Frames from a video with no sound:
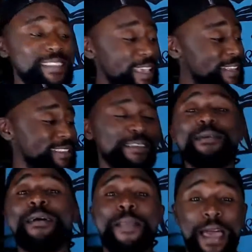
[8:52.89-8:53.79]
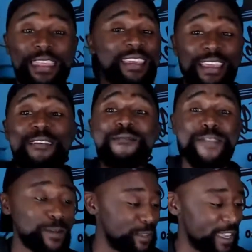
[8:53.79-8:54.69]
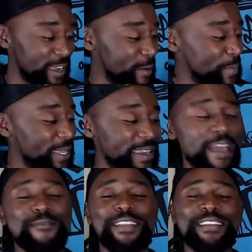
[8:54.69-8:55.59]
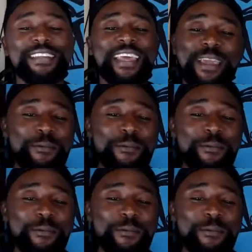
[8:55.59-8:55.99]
Yes, I think it feels like I'll be in heaven today,